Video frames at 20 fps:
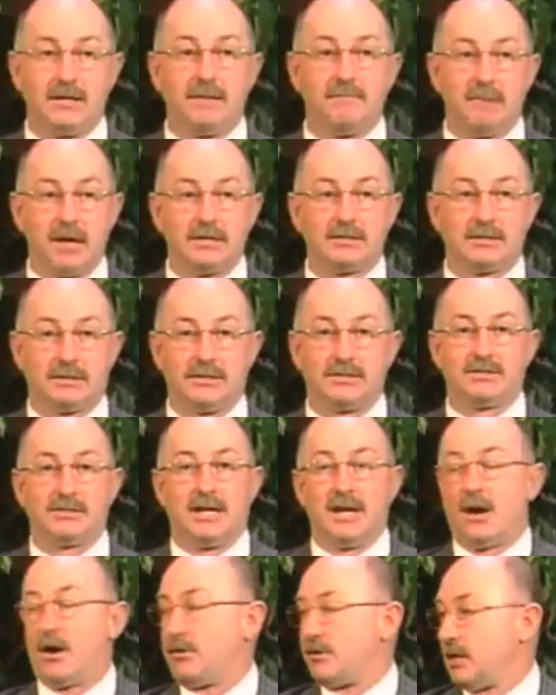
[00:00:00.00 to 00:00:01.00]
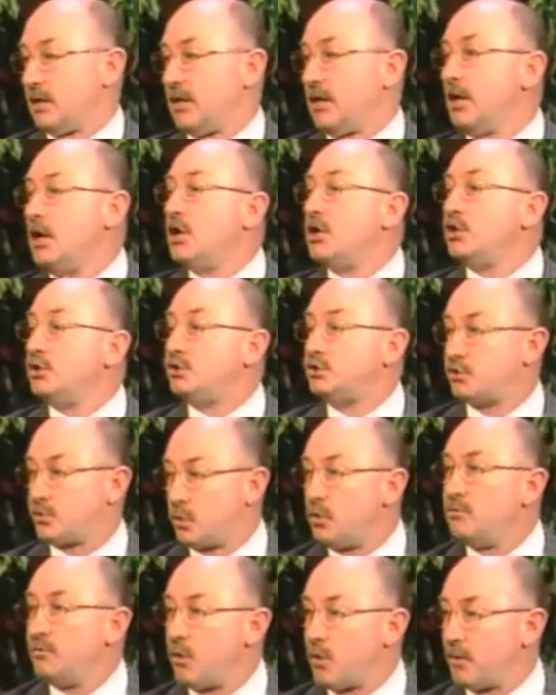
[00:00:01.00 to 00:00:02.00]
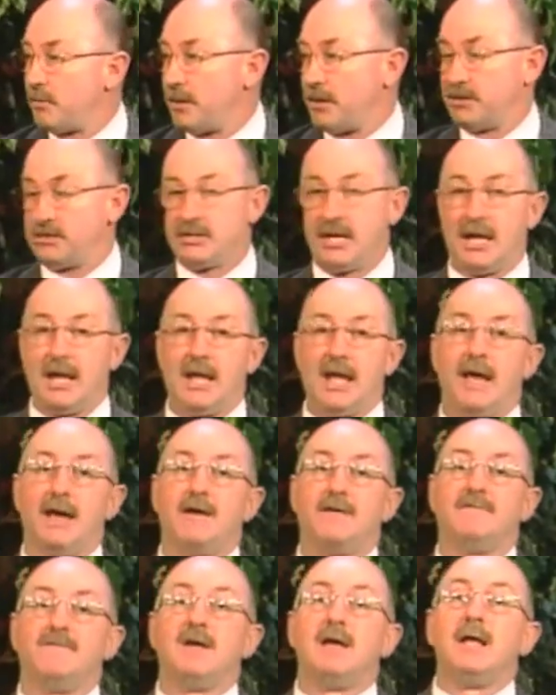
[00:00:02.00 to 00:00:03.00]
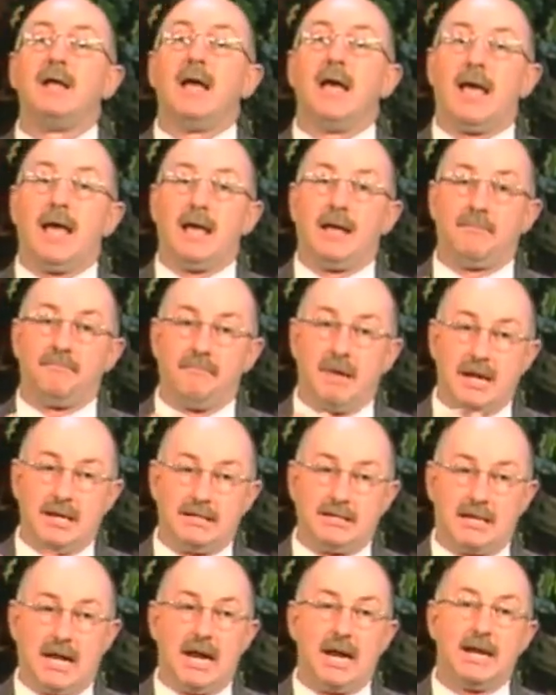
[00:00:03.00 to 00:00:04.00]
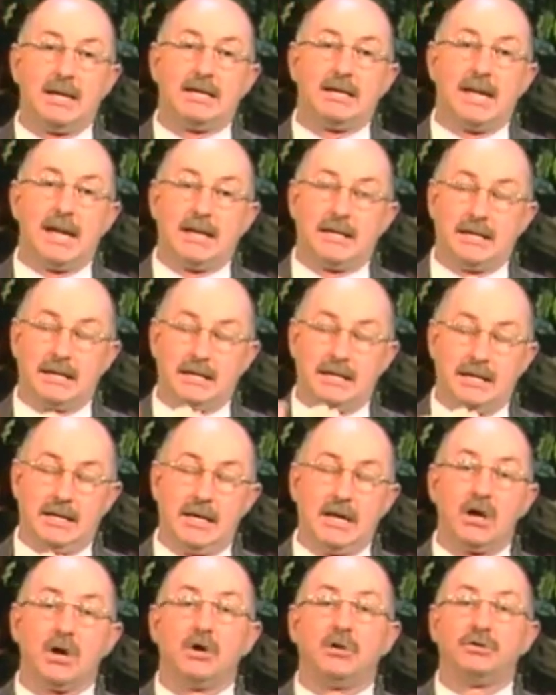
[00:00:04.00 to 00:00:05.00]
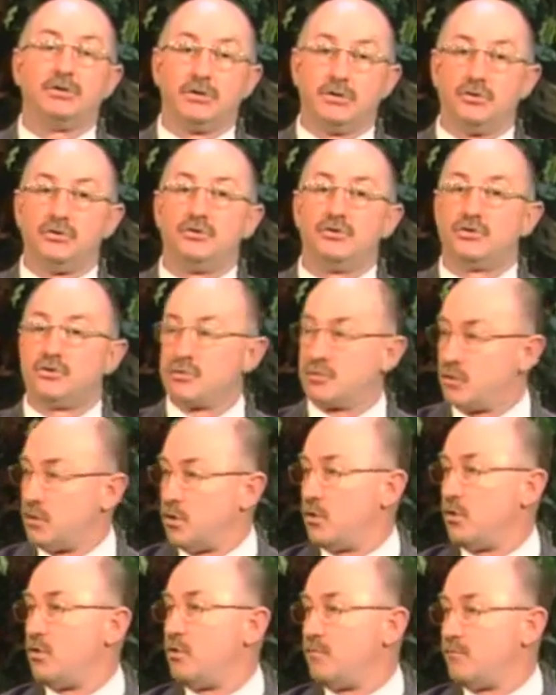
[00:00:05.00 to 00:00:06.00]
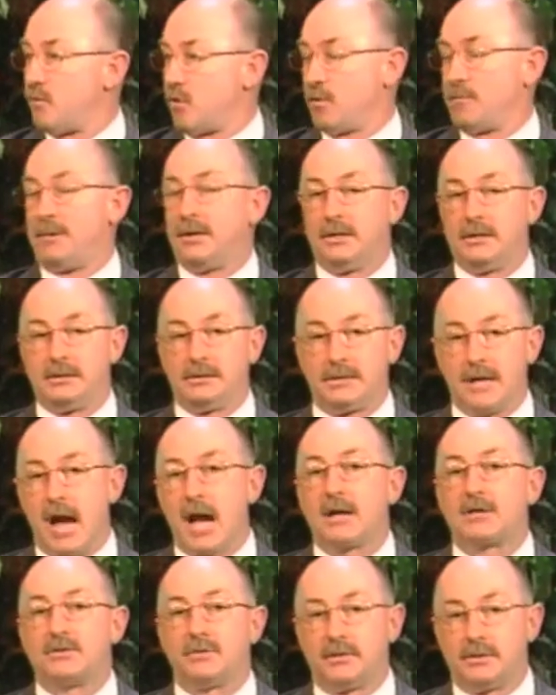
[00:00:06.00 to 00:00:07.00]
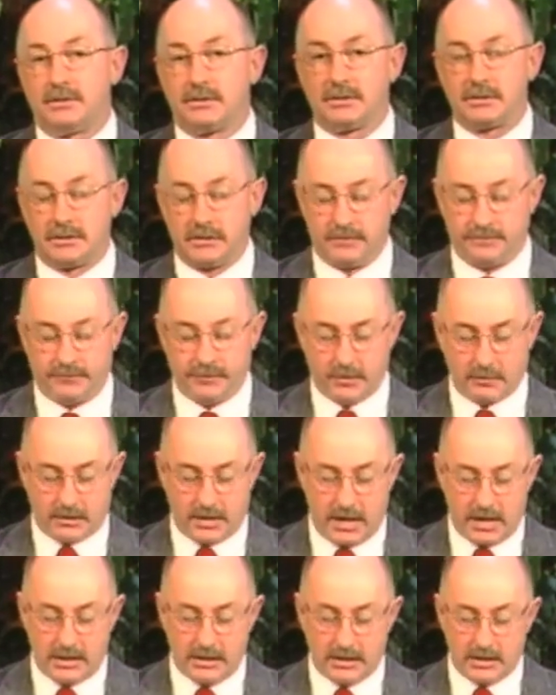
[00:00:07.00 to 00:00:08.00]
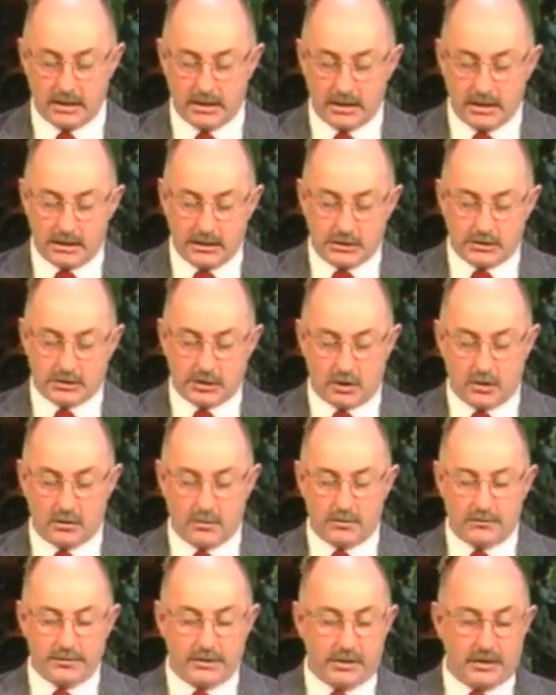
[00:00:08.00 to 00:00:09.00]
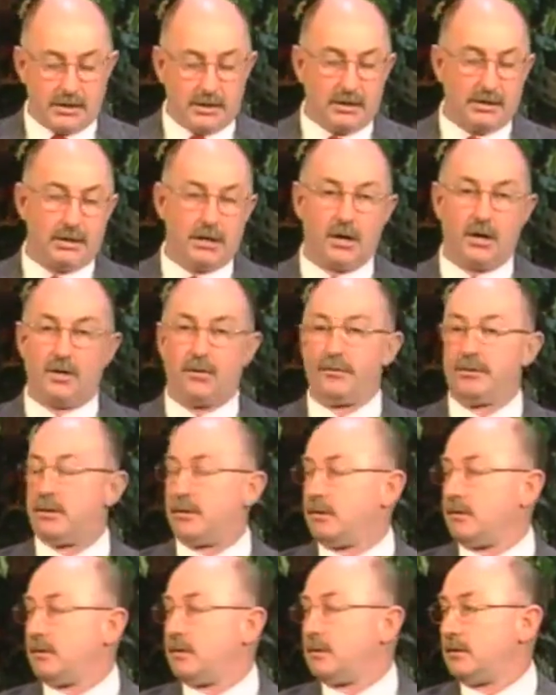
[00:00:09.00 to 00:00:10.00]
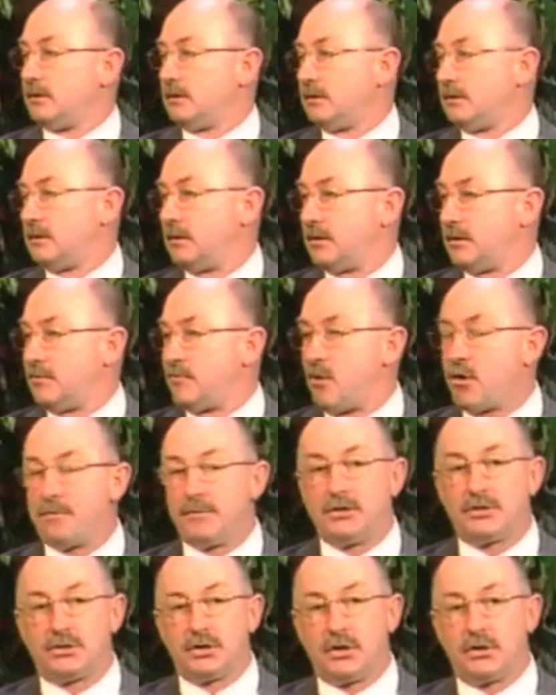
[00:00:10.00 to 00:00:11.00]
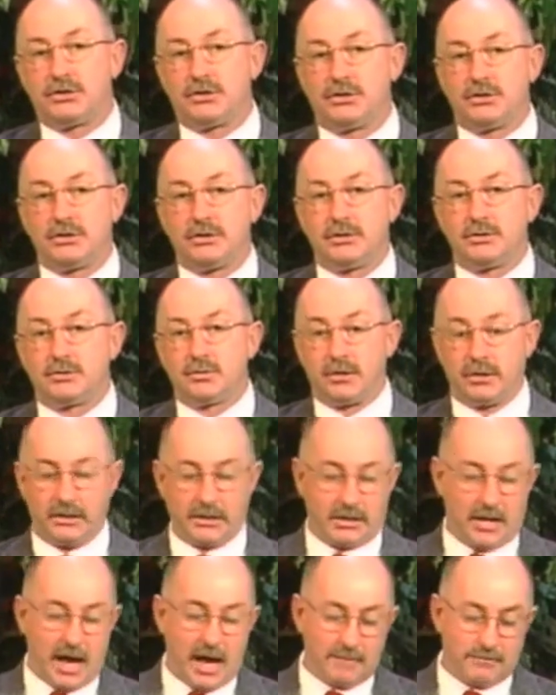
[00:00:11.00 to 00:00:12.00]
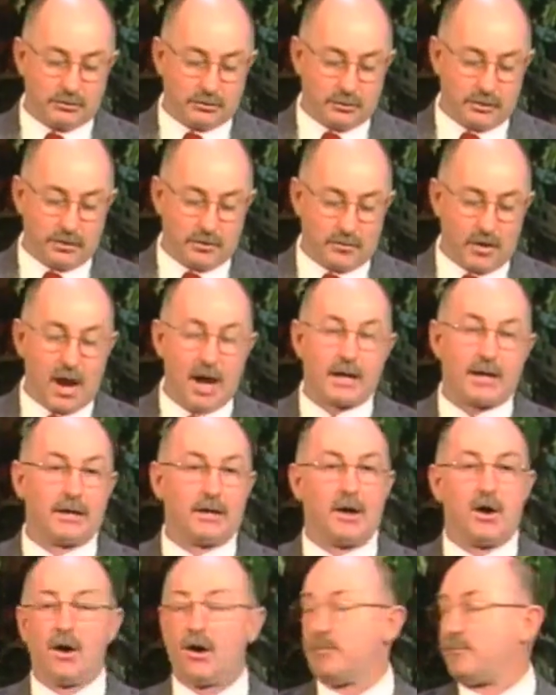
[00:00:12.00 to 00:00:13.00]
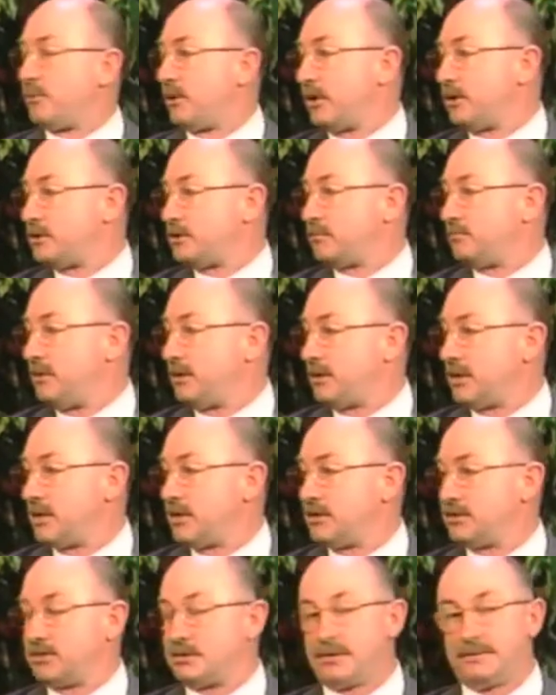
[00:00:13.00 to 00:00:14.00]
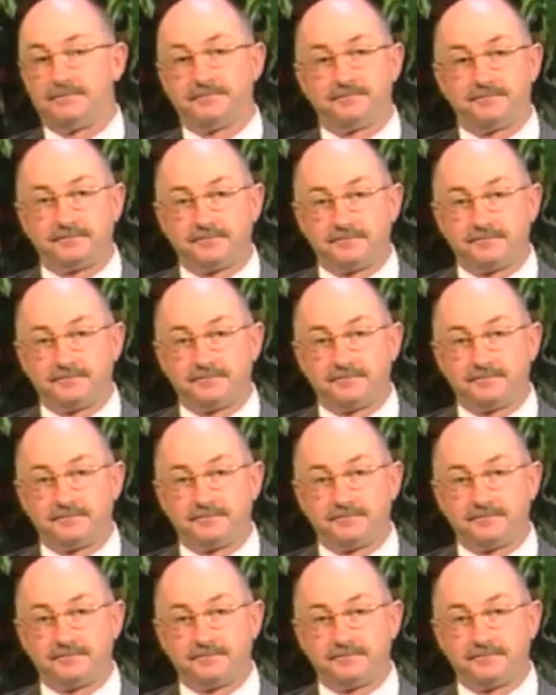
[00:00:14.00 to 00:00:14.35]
fundamentalists. They are the true Mormons. They have maintained and adhered to true Mormon doctrines. Okay, so the Mormon Church is really caught between a rock and a hard place, because